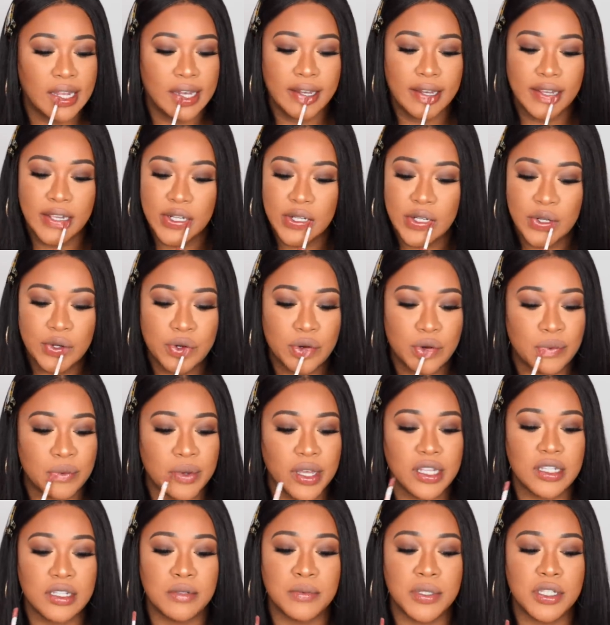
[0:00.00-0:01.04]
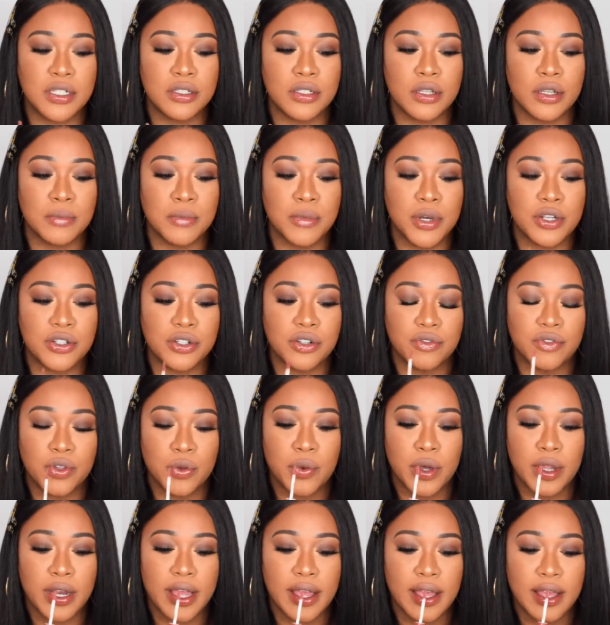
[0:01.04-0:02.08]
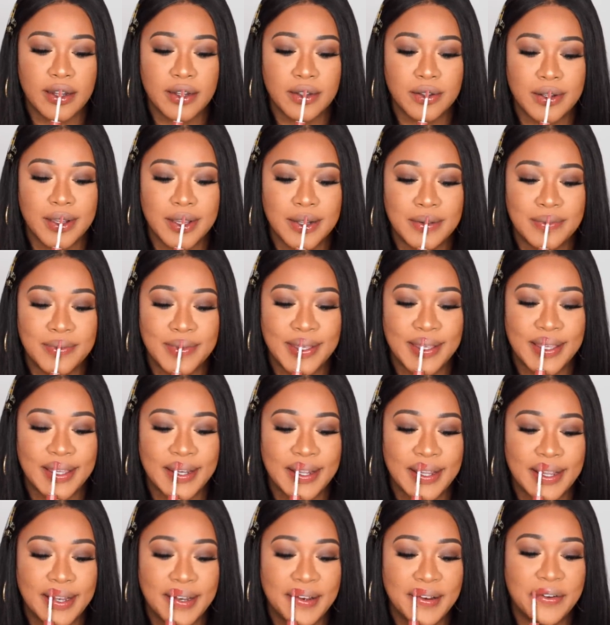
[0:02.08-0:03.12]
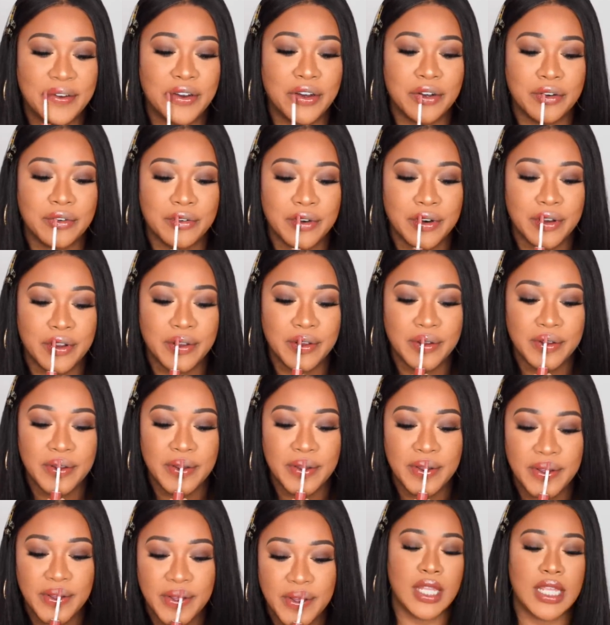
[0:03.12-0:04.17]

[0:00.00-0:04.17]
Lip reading: This one reminds me so much of the one I had on at the beginning, Gone Rogue.